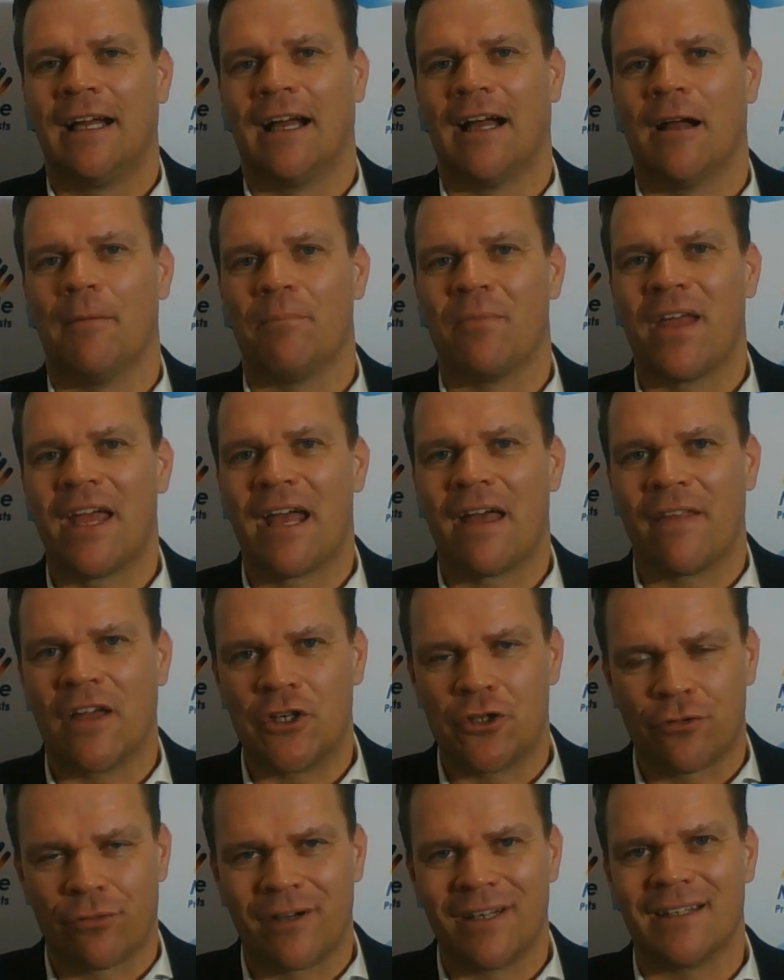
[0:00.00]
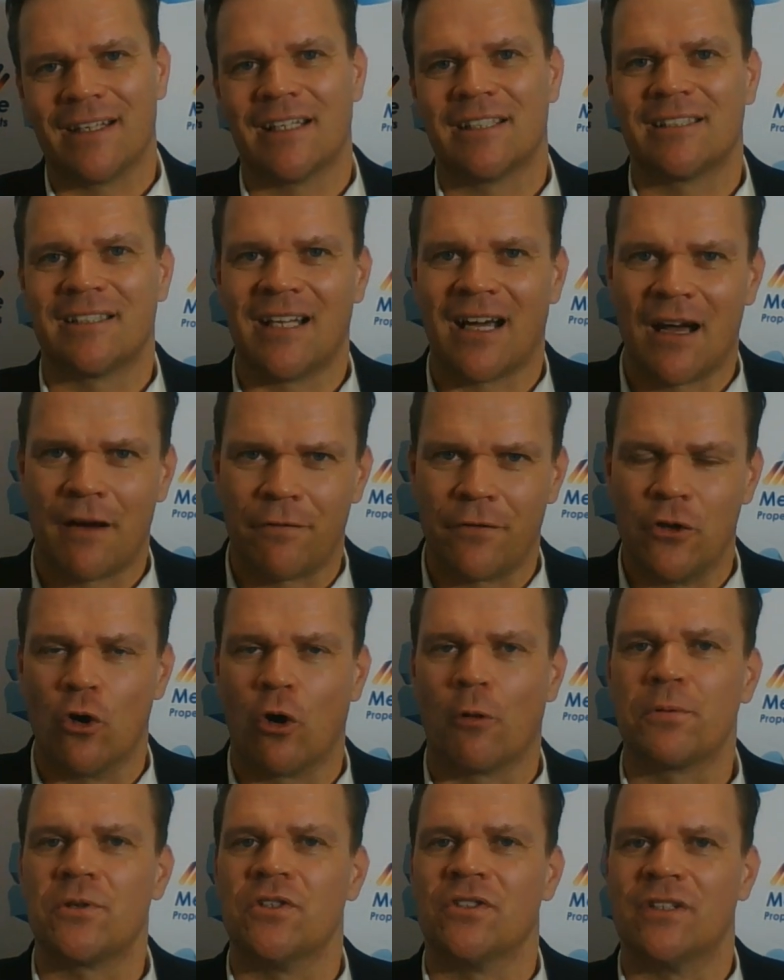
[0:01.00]
How they treat their staff, the
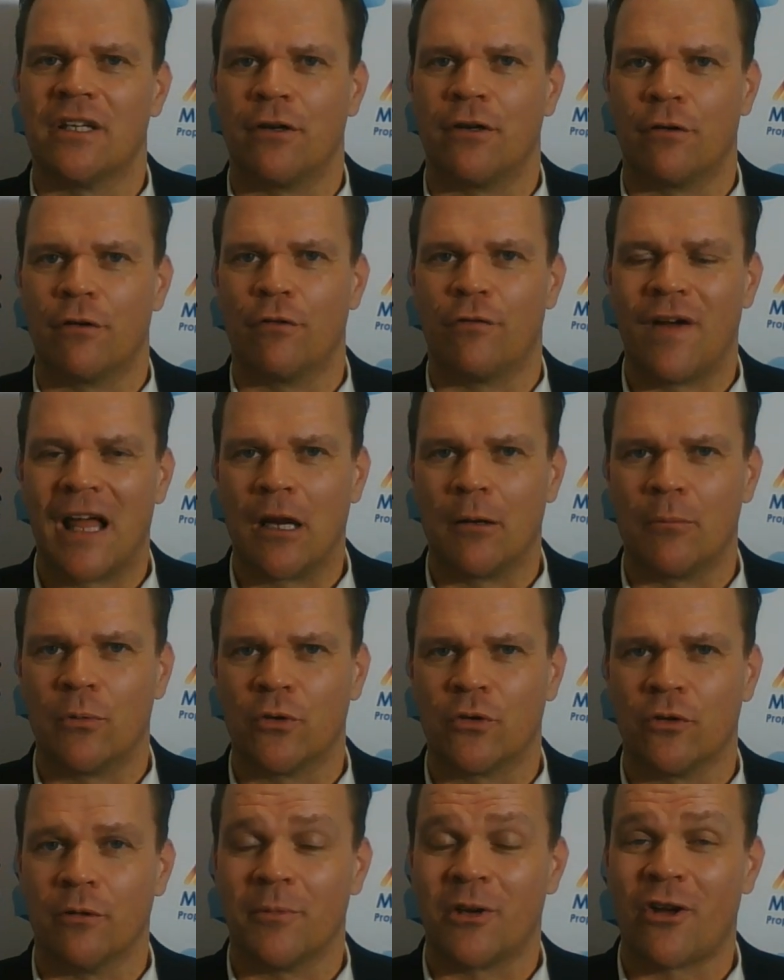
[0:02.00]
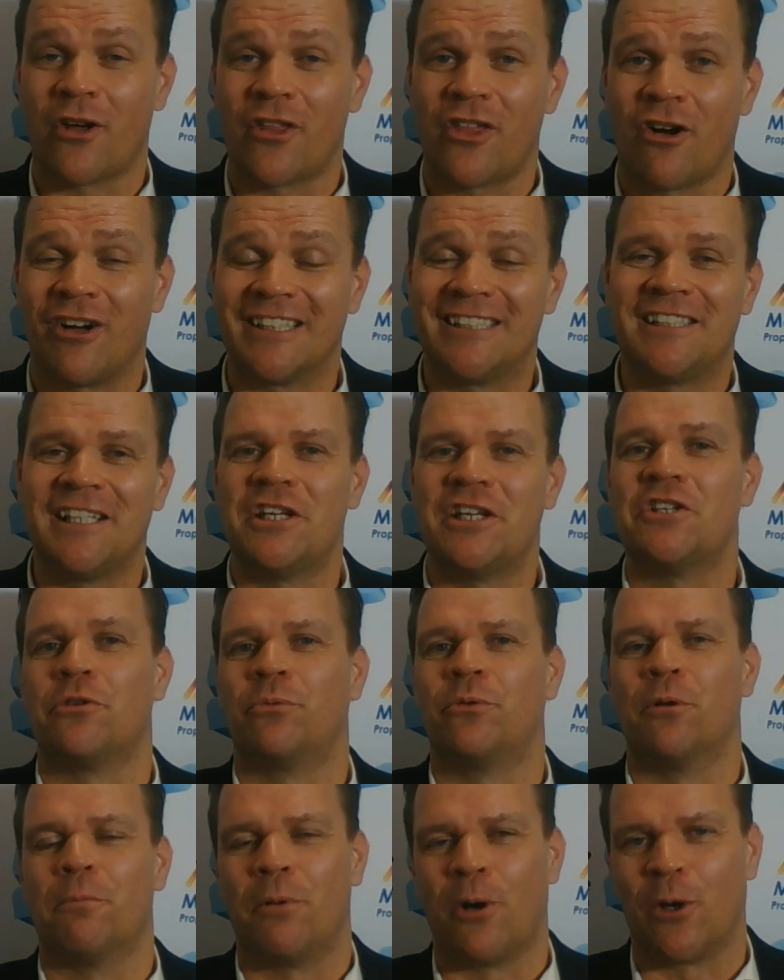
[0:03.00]
options that are available to them. And I see it as a
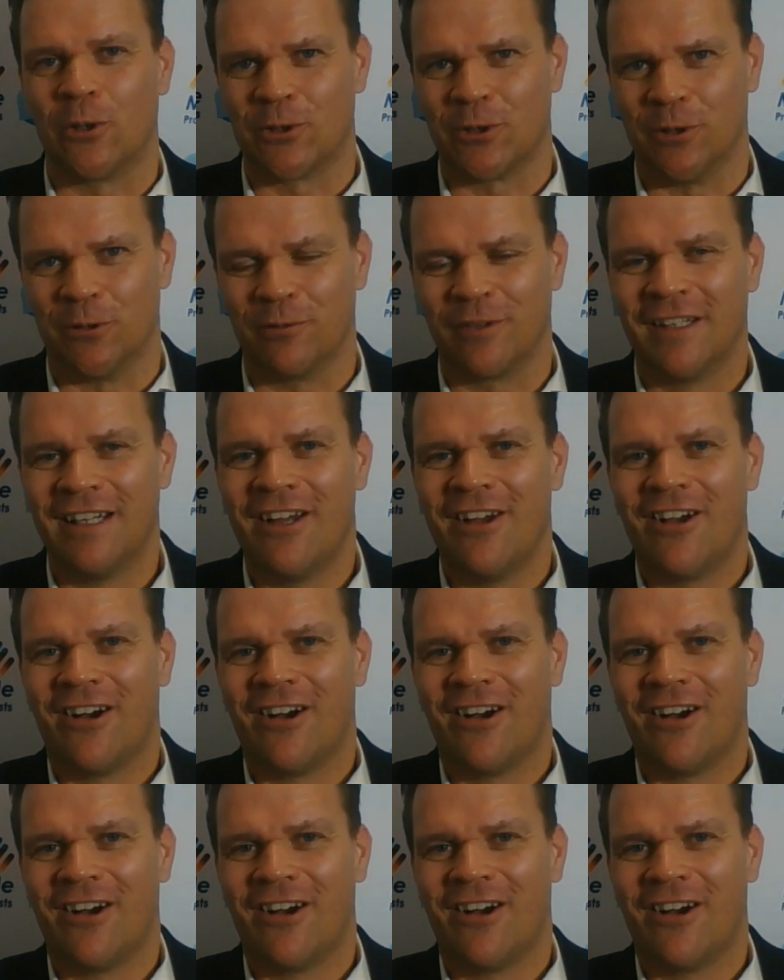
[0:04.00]
real positive.